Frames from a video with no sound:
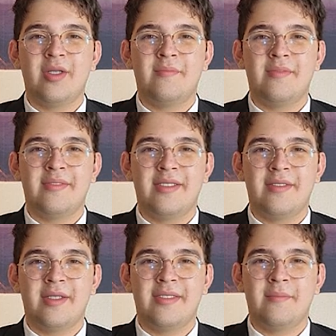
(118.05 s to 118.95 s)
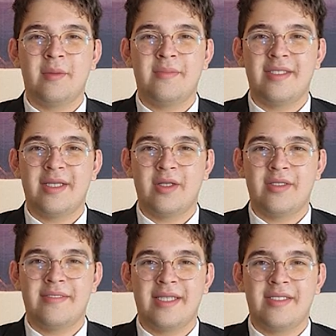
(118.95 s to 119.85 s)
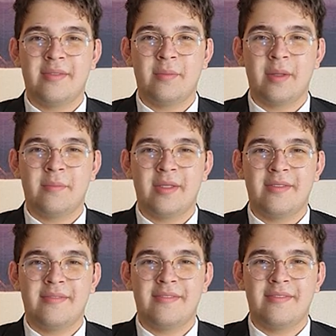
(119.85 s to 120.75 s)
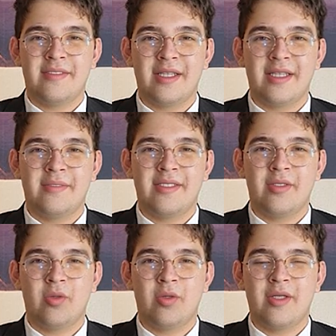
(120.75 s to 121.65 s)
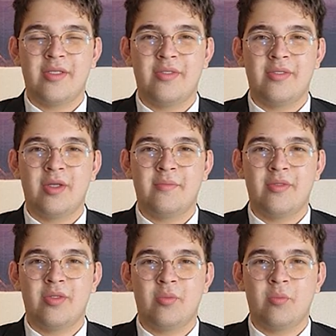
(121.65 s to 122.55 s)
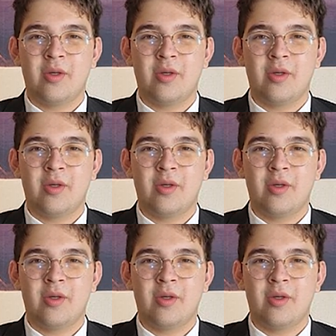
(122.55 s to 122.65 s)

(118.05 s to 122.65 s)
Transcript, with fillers: of the Serhetabat-Herat gas pipeline and the inauguration of a new